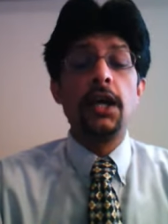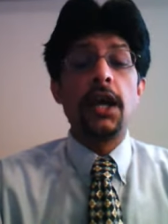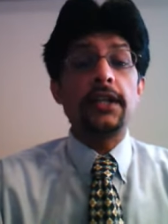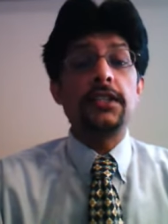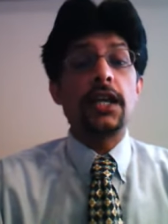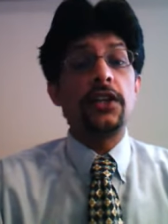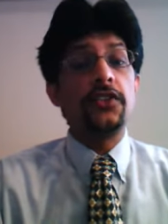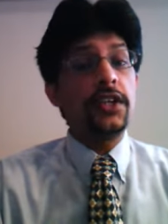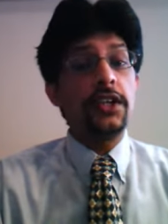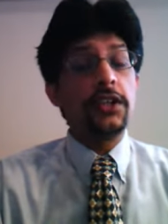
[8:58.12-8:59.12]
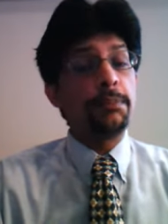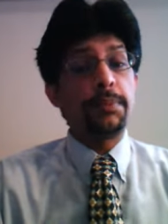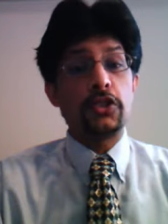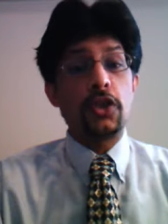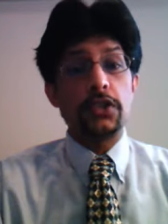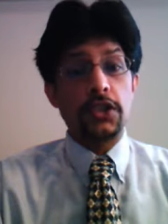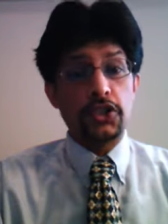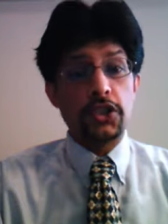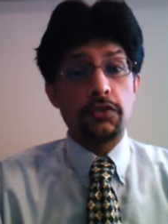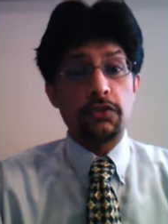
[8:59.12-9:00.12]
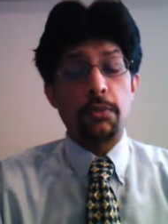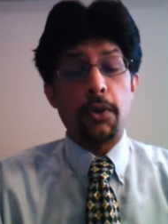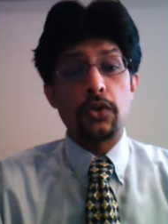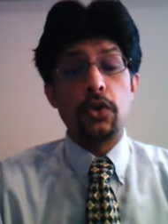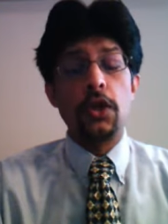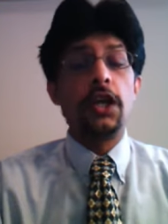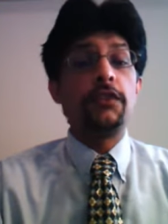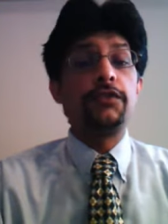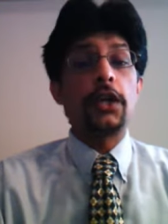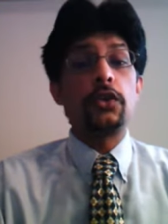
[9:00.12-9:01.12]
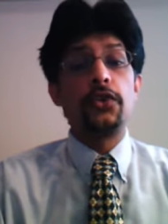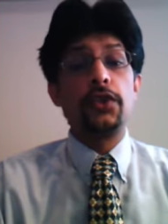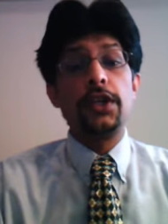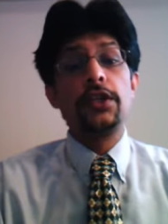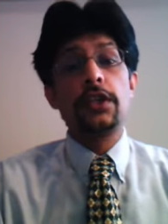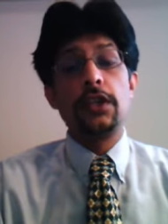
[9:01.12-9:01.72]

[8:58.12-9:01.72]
And they can really, really press on the initiative tomorrow if they could really,